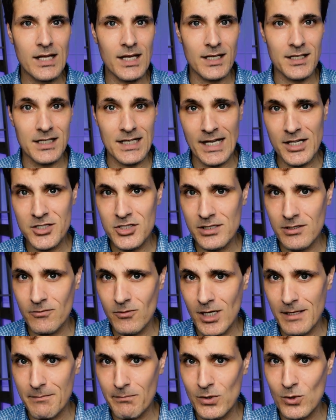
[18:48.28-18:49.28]
Engaging the
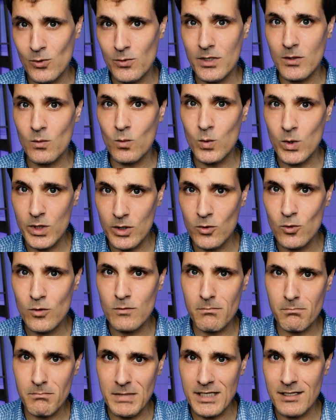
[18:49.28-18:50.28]
right builder
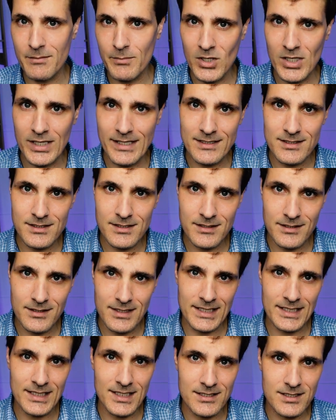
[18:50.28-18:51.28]
will minimize
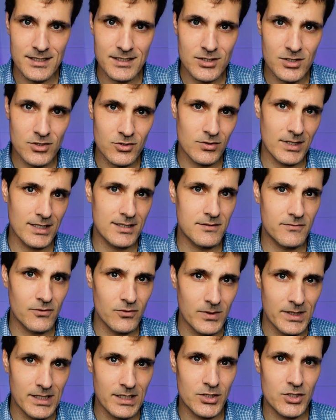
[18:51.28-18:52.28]
these
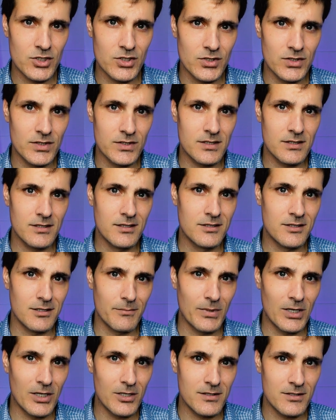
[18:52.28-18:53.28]
stressful issues to
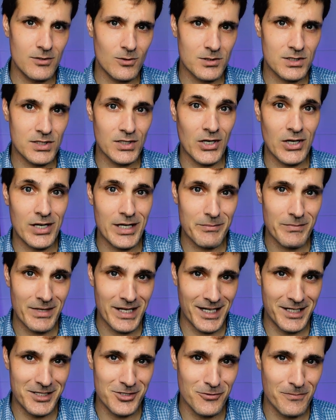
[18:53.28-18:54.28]
both your time
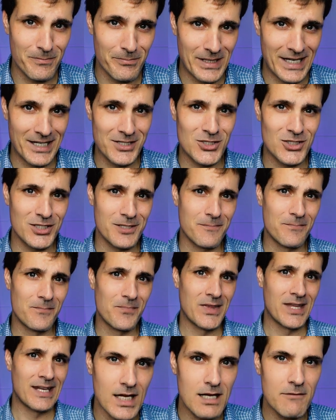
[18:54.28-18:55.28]
and your budget.
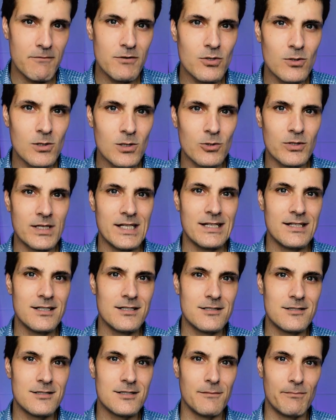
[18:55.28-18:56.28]
If you're
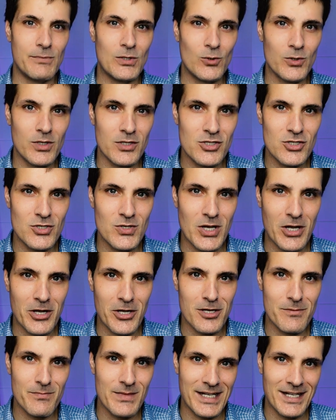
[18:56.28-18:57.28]
looking to build a new
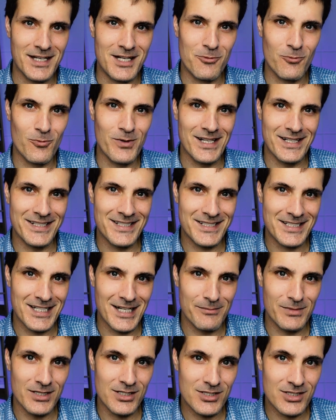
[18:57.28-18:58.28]
home in a
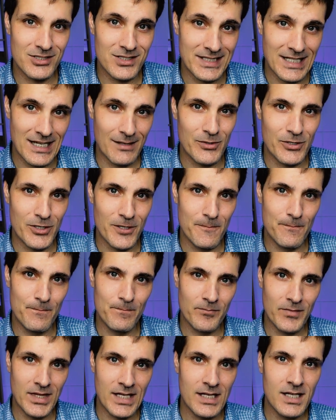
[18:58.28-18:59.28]
well-established suburb,
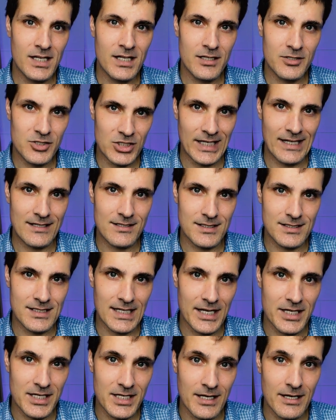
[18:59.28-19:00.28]
chances
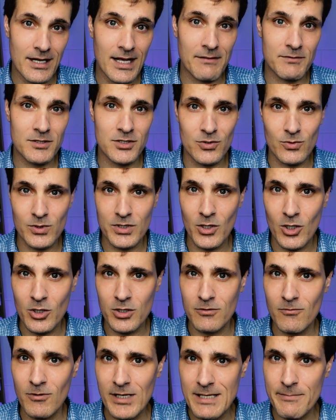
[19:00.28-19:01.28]
are you're going to have to do a knock
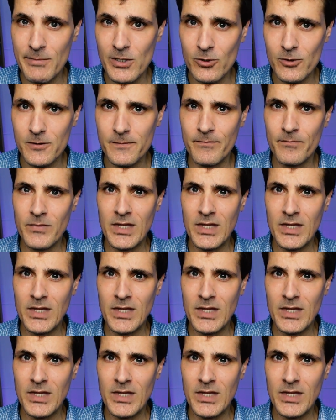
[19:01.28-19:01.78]
and rebuild.